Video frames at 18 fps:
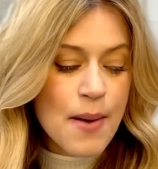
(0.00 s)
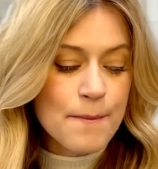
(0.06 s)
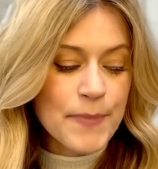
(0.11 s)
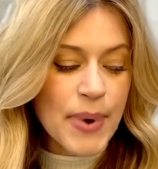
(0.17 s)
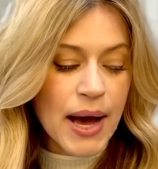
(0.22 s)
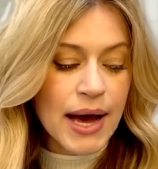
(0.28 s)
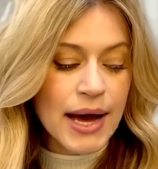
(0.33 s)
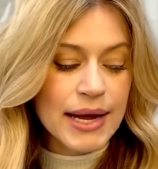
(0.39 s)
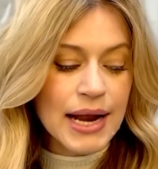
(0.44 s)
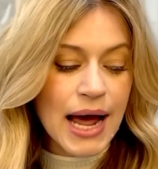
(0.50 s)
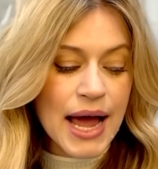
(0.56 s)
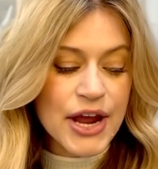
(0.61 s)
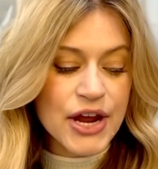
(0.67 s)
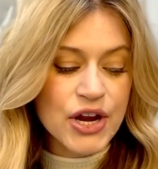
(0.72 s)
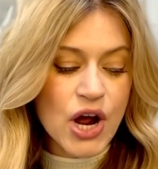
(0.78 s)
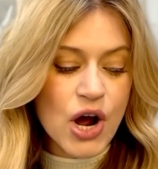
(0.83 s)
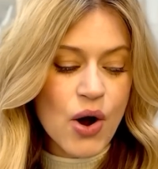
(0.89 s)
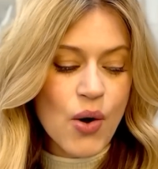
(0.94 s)
But,
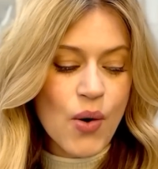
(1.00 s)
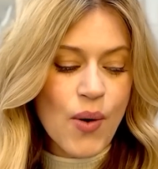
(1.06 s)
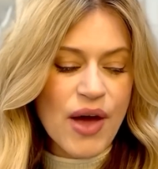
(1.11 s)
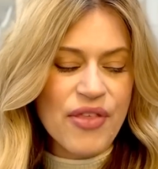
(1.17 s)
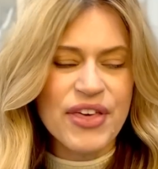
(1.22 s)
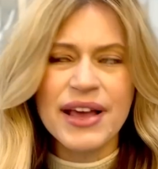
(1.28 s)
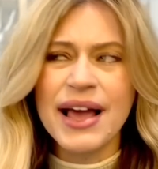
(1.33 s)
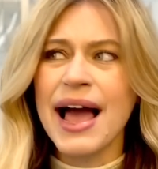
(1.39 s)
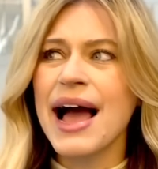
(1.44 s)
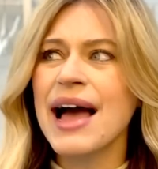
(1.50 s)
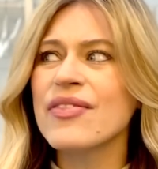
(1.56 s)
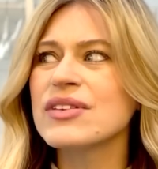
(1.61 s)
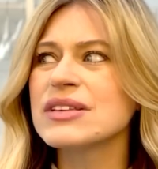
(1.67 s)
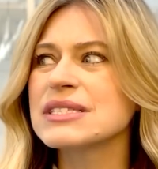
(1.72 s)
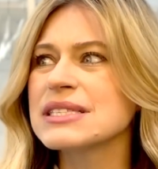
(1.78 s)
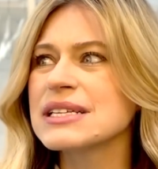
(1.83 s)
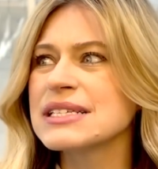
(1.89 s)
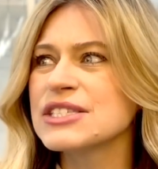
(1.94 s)
I think I had
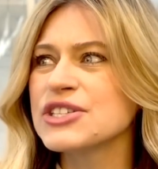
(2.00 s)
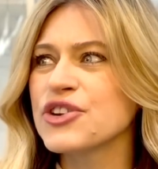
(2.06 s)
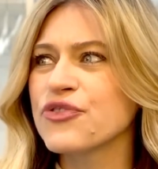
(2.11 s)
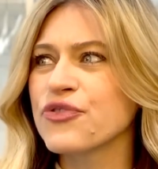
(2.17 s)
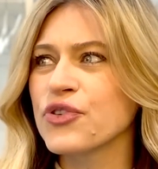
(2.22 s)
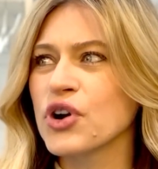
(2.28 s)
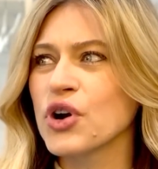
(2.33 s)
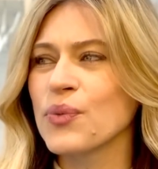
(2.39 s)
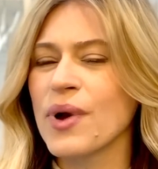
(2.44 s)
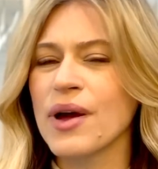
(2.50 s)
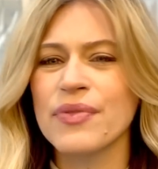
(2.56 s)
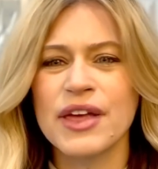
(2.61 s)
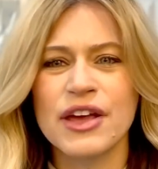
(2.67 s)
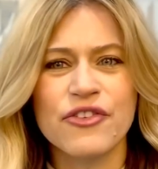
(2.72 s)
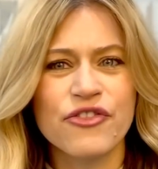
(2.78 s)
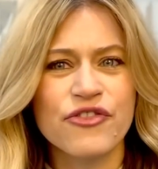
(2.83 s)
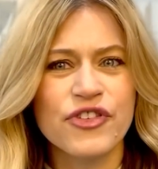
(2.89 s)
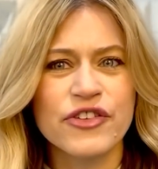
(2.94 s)
this listed for around
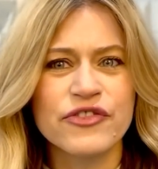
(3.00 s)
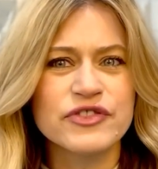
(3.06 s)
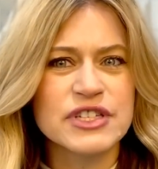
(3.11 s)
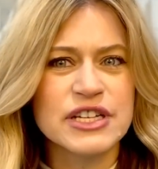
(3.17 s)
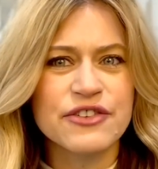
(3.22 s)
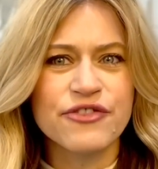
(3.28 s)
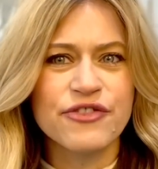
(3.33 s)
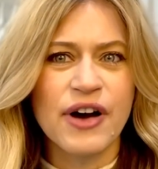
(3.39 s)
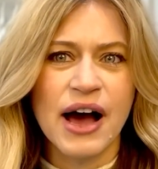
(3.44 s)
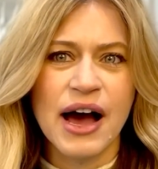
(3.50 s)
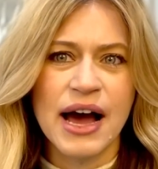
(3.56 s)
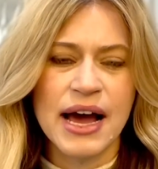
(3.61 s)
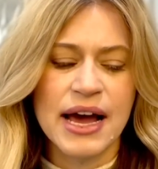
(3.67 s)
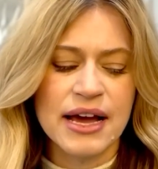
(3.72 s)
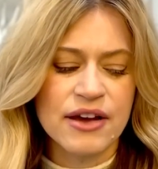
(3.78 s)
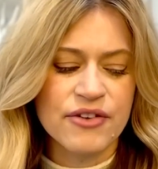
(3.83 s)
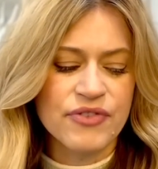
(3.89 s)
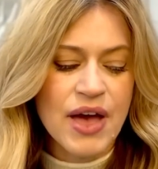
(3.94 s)

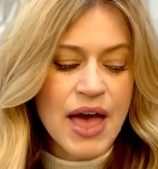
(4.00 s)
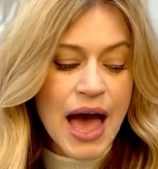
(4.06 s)
55.